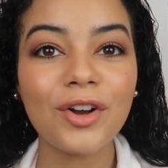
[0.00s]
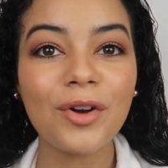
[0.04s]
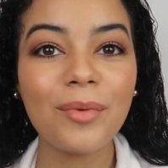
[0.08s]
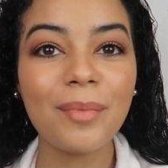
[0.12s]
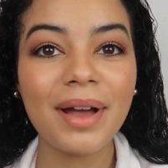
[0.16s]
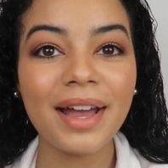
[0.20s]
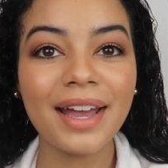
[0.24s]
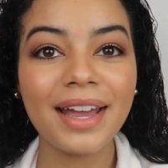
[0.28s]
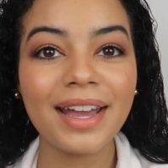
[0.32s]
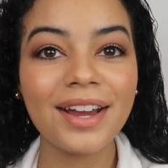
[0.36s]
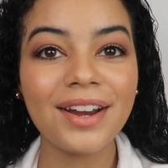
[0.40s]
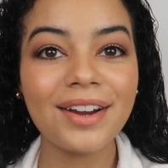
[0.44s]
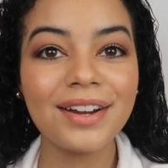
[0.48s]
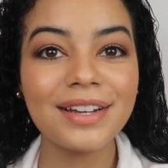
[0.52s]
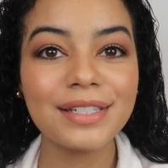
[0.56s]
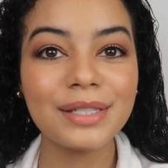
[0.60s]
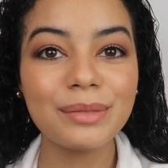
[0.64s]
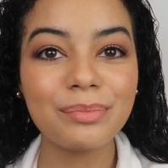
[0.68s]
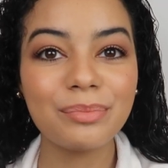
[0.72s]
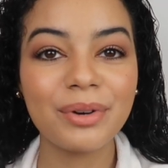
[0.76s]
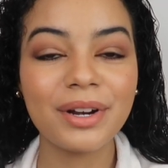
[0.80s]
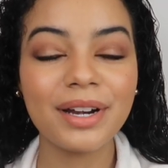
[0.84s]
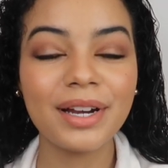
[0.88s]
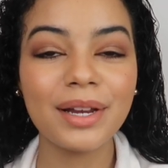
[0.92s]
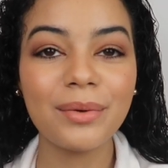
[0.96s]
So my hair is
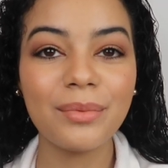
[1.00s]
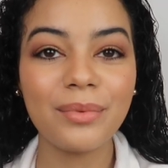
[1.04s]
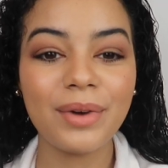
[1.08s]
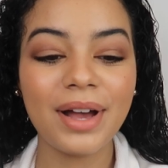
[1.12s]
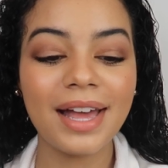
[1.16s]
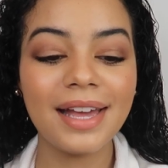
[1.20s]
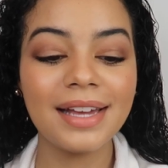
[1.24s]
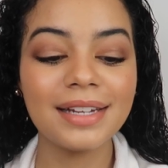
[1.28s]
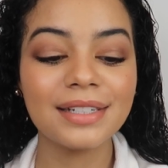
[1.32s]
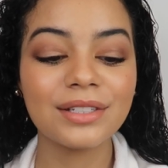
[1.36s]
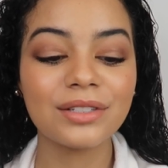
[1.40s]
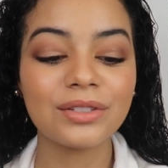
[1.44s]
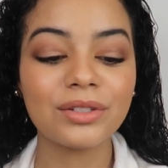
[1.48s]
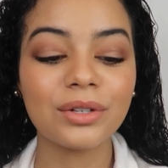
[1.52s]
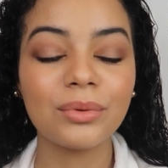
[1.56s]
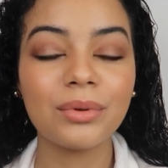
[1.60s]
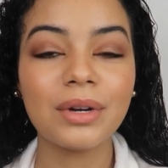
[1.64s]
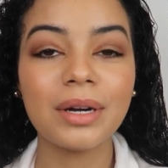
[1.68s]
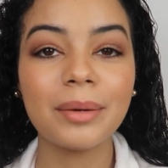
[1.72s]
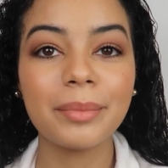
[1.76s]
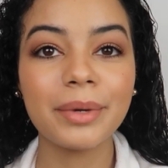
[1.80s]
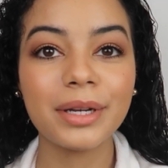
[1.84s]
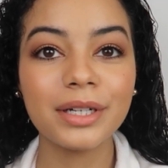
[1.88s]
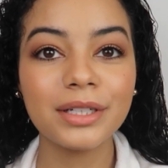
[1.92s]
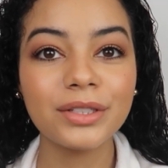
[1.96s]
pretty wet, so what
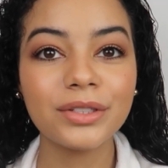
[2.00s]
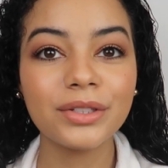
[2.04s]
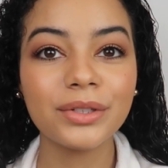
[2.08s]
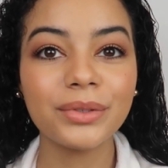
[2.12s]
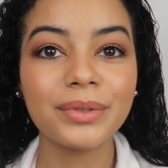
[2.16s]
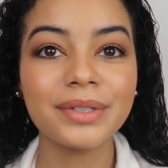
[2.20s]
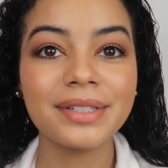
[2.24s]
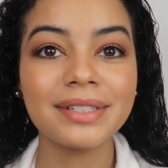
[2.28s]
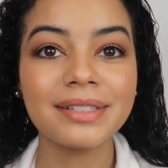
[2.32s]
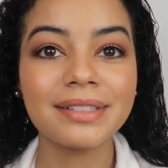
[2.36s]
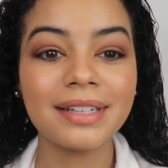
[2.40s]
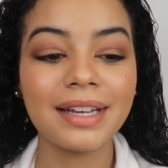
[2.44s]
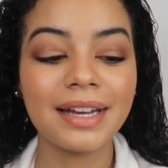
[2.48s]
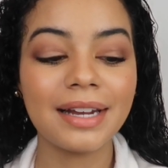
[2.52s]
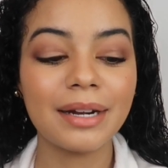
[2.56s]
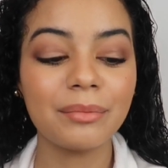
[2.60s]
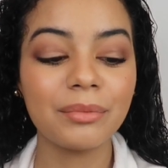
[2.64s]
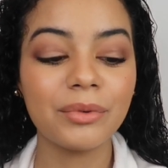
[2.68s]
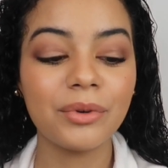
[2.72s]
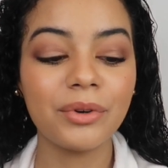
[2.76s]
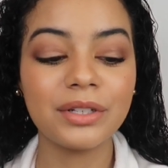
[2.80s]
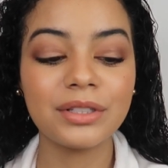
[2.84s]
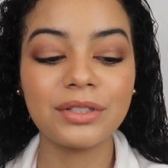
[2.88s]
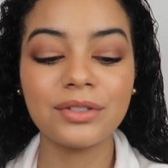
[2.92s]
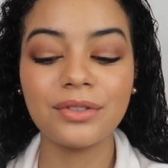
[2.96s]
I'm going to do is that I'm
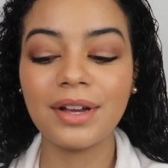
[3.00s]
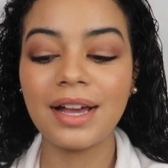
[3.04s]
going